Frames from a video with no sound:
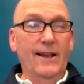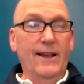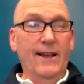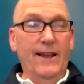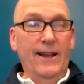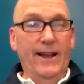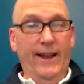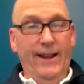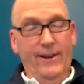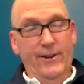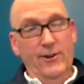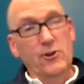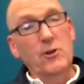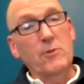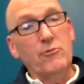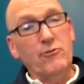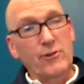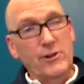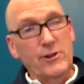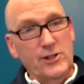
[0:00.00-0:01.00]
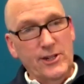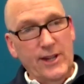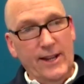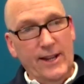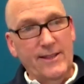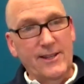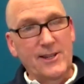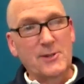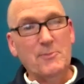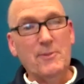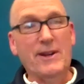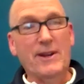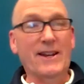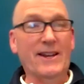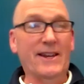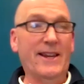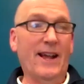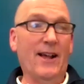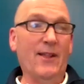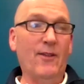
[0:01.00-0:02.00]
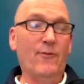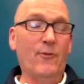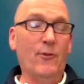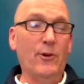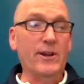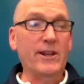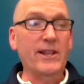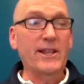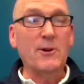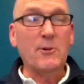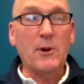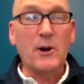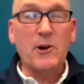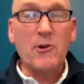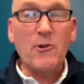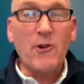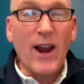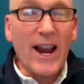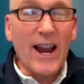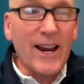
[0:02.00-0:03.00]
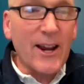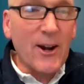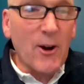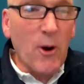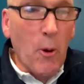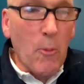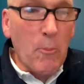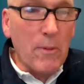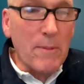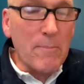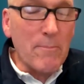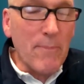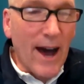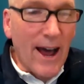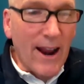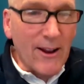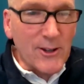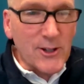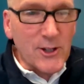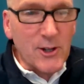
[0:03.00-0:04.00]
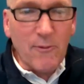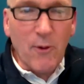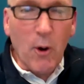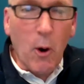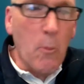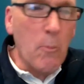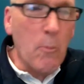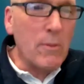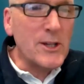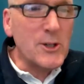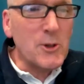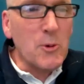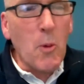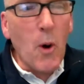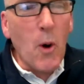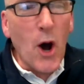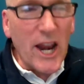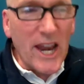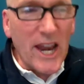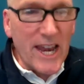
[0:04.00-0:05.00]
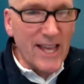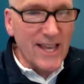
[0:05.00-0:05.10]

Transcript: And you'll appreciate this being in California. They were cracking open bottles of Opus One.